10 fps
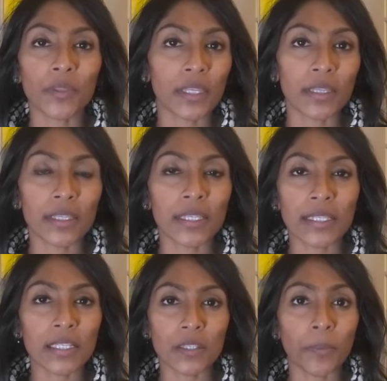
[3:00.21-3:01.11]
think that
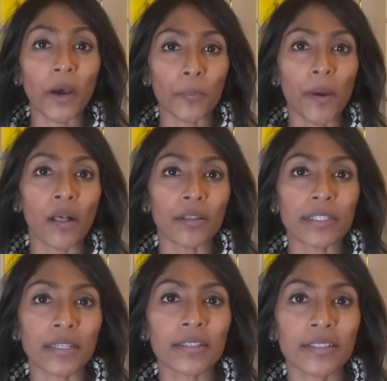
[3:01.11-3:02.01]
this is about
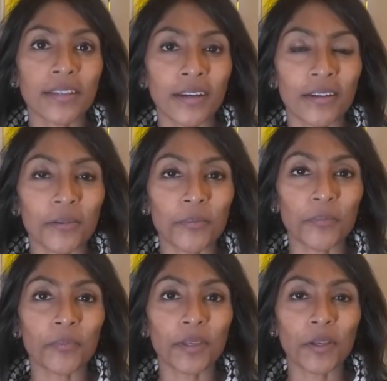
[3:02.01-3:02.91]
politics.
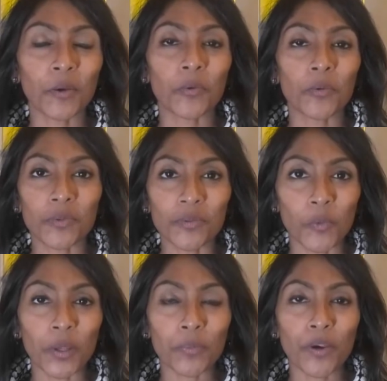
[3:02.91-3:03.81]
Um, you know,
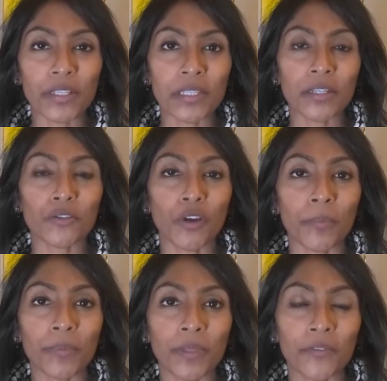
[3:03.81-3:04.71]
when President
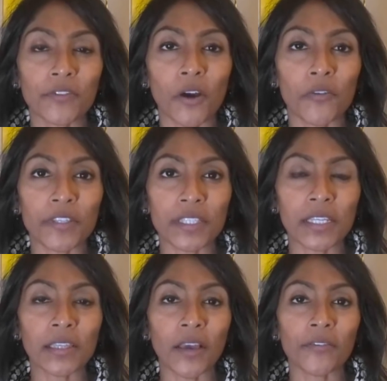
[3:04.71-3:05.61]
Trump left office,
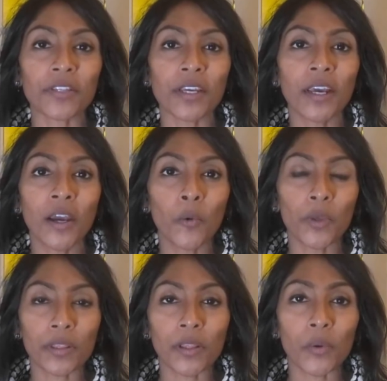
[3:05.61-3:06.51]
he left
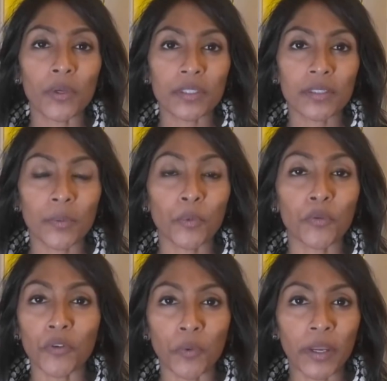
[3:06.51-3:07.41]
with the lowest
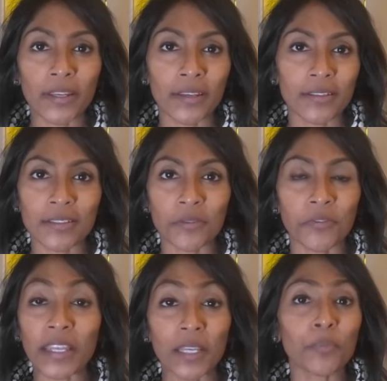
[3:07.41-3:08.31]
approval ratings
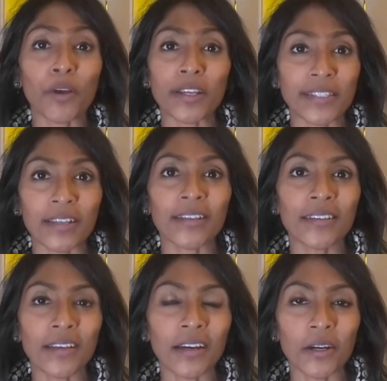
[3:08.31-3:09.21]
of any
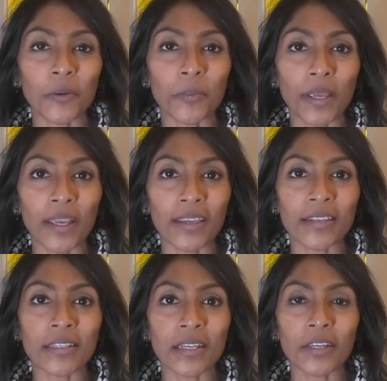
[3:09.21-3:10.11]
president. Um,
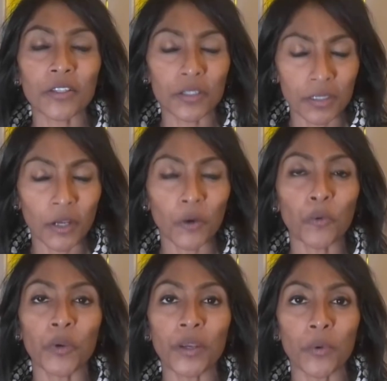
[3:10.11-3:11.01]
and I
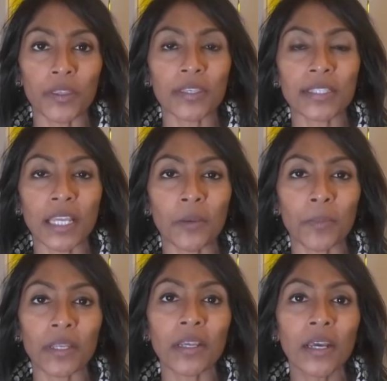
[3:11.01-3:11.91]
agree with the
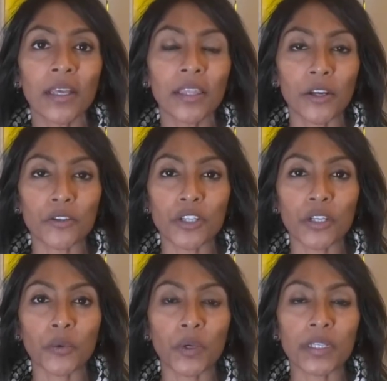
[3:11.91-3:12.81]
statement that on
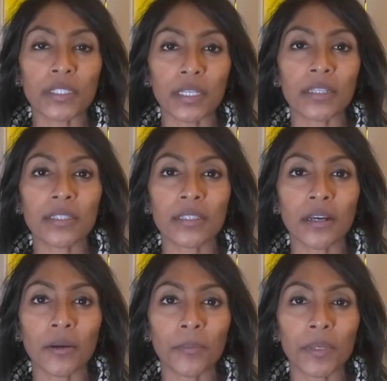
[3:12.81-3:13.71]
January sixth,
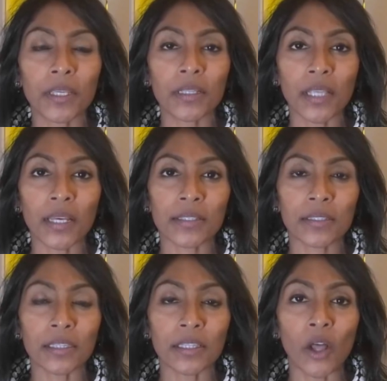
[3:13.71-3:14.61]
um, he less,
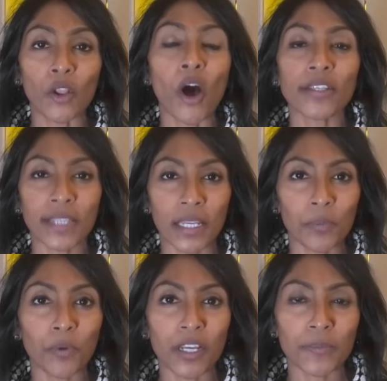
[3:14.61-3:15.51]
lo lost
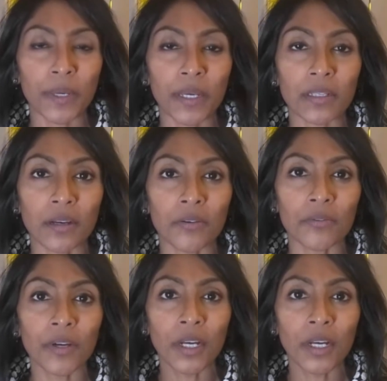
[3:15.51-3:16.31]
any prospect of